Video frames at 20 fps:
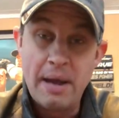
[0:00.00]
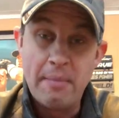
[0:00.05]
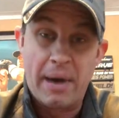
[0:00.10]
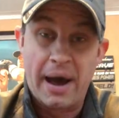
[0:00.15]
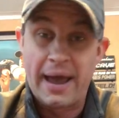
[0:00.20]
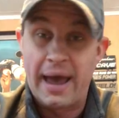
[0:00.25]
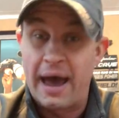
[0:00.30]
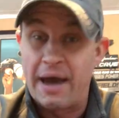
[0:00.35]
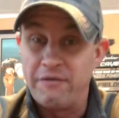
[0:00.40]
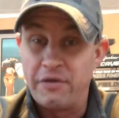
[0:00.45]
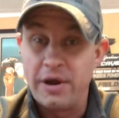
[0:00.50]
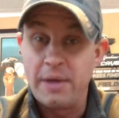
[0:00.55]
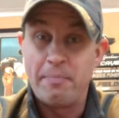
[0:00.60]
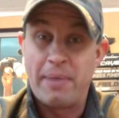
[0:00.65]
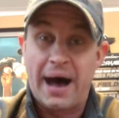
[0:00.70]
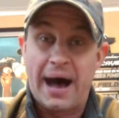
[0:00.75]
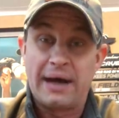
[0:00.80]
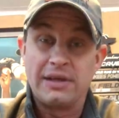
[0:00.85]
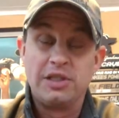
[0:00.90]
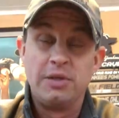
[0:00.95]
by every
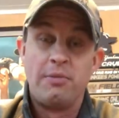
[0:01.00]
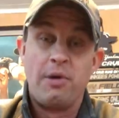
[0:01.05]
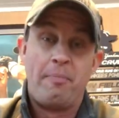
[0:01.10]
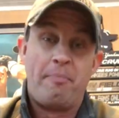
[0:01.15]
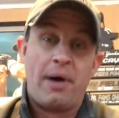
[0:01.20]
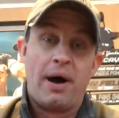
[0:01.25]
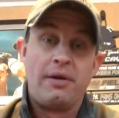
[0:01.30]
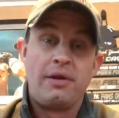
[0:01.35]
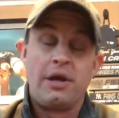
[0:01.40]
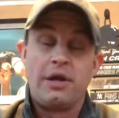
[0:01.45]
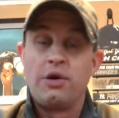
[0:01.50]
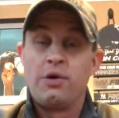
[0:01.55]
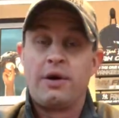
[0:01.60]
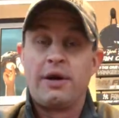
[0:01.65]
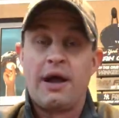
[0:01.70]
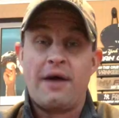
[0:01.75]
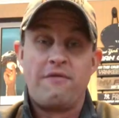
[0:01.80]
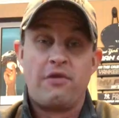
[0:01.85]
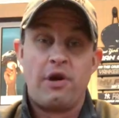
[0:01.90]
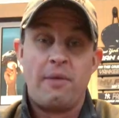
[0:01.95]
possible pundit you
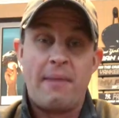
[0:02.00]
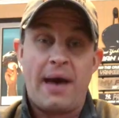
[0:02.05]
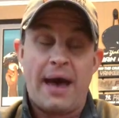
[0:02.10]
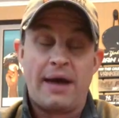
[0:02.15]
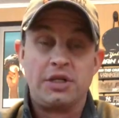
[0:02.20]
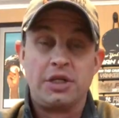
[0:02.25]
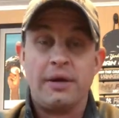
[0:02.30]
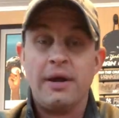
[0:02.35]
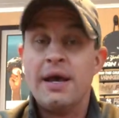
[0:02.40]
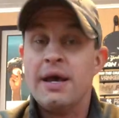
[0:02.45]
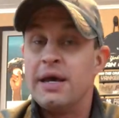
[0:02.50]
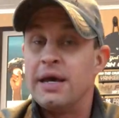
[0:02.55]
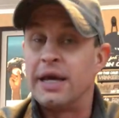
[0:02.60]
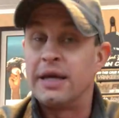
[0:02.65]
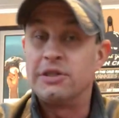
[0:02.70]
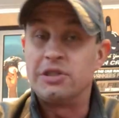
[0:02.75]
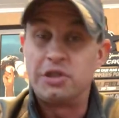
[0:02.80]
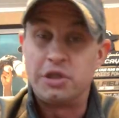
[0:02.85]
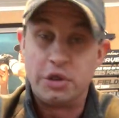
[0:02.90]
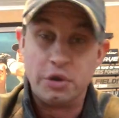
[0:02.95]
could ever imagine.
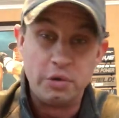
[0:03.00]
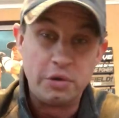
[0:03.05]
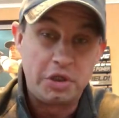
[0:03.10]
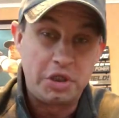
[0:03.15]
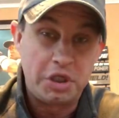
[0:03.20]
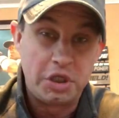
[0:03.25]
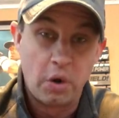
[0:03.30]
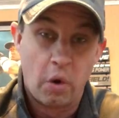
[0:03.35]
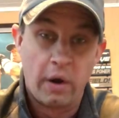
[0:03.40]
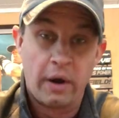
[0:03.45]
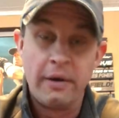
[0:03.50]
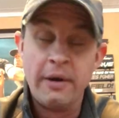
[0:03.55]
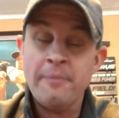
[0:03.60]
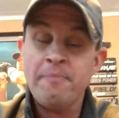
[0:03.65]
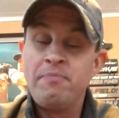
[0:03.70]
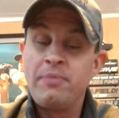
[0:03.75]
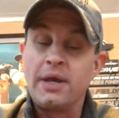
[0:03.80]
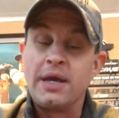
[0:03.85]
He's too short.